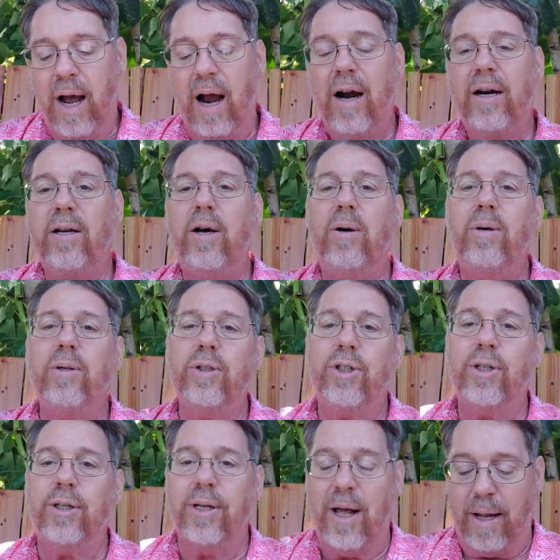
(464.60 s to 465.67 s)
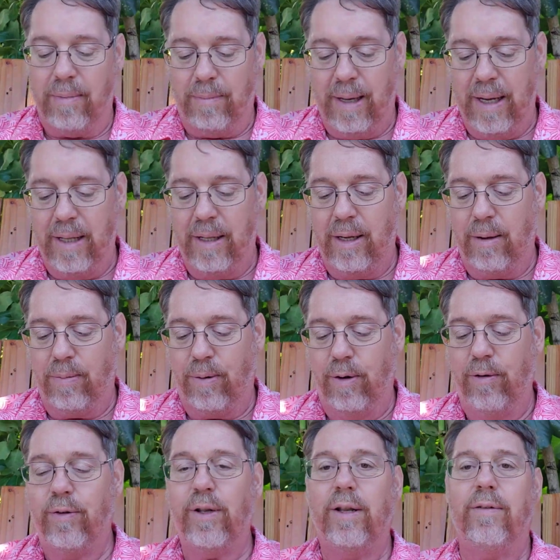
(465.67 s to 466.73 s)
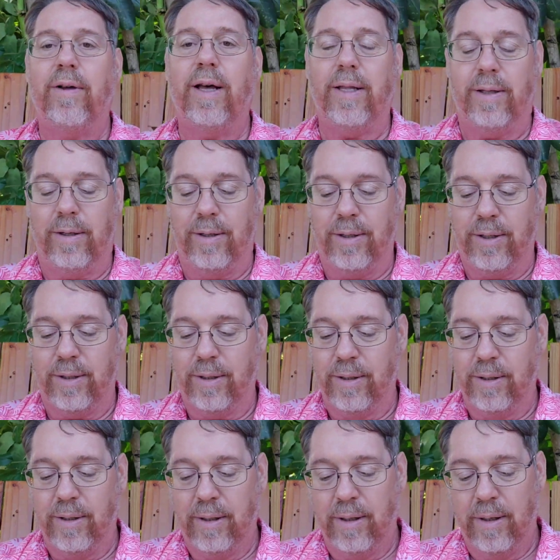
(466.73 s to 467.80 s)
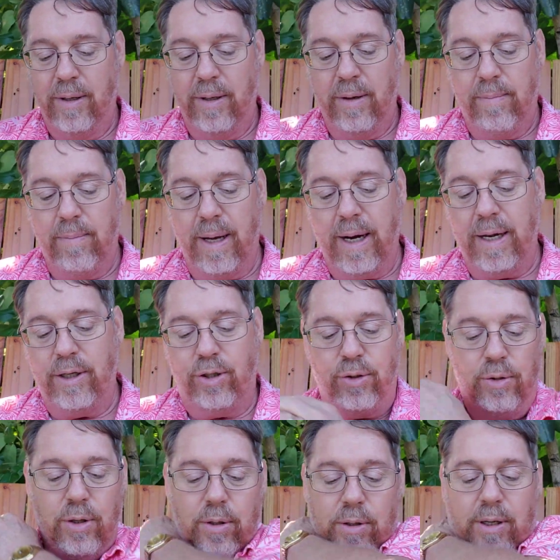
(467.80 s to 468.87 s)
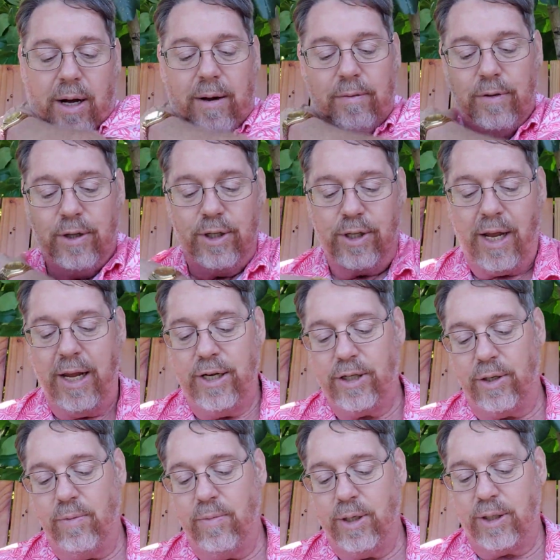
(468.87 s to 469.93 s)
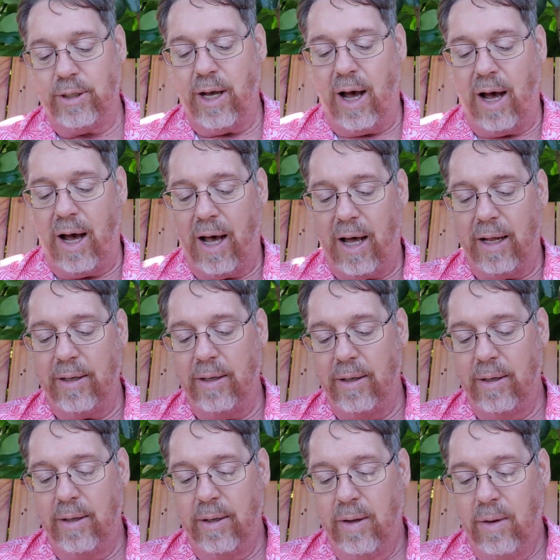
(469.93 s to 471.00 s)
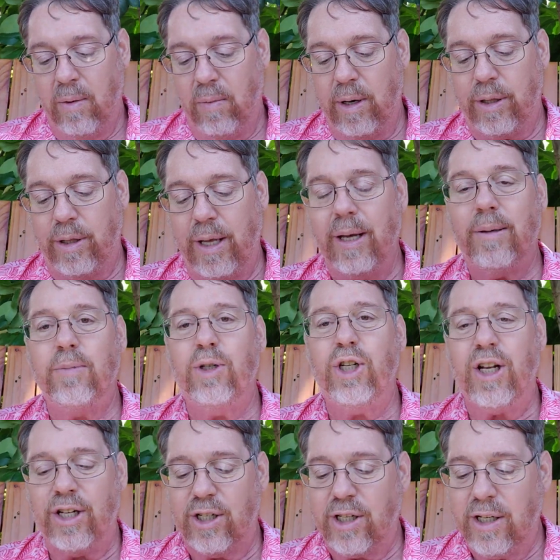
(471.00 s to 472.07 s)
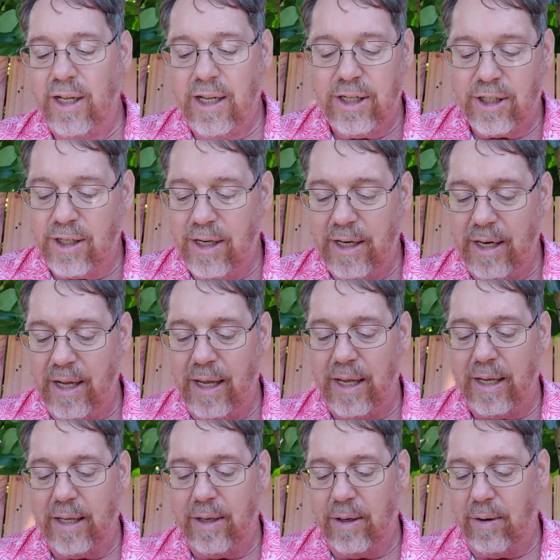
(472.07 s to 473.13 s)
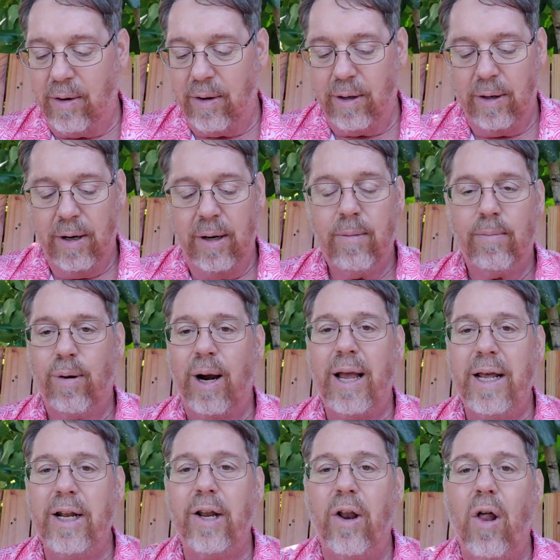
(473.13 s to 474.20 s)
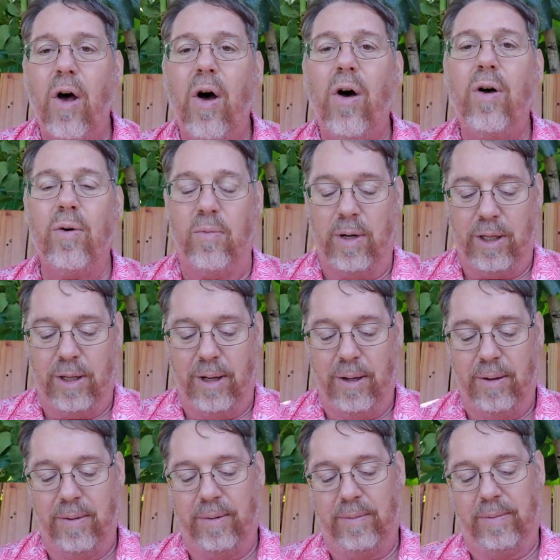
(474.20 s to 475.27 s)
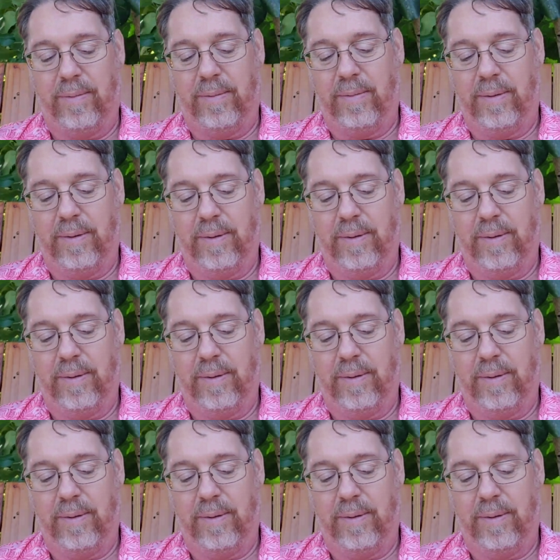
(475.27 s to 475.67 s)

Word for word: Our goal should not be the approval of others, but a true conversation with God, with them just listening in or praying along with you.